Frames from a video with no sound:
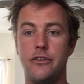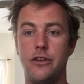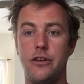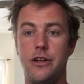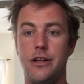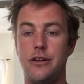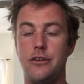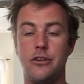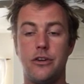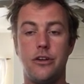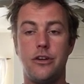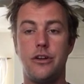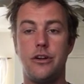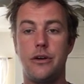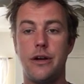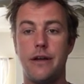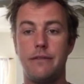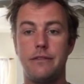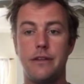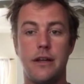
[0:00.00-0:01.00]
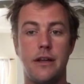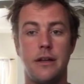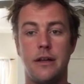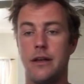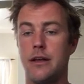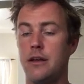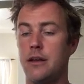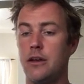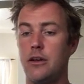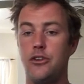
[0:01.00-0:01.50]
you need to. You don't have to
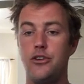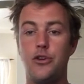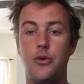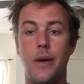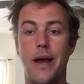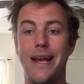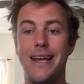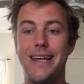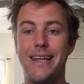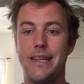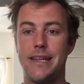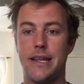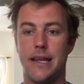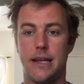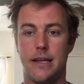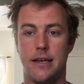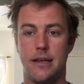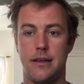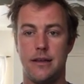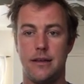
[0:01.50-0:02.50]
do anything.